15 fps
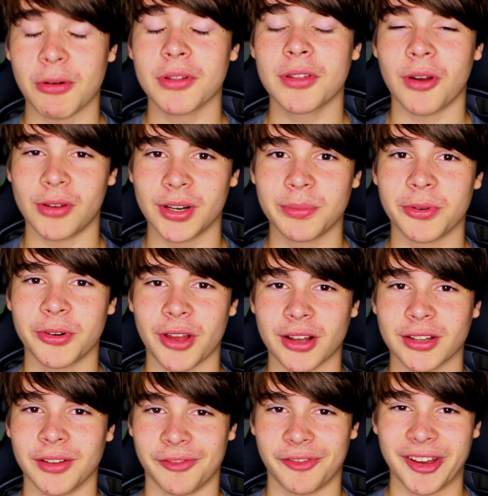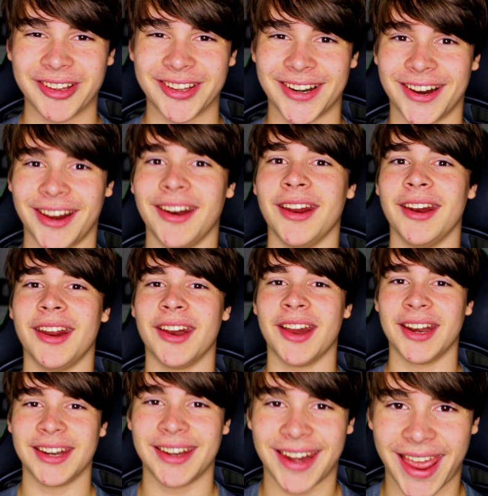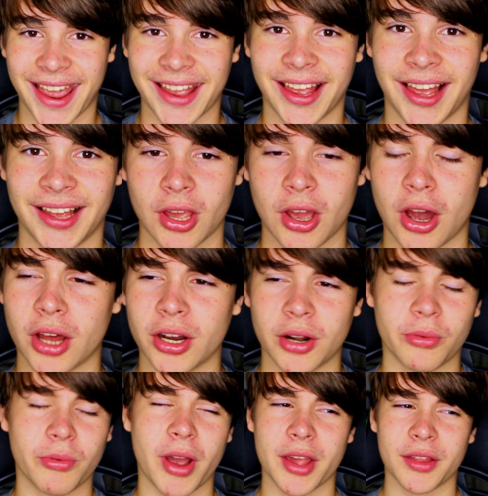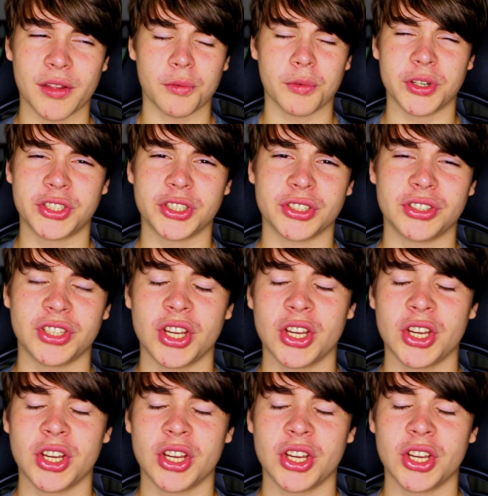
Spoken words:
was the only productive thing that I did in a day. Otherwise, I would just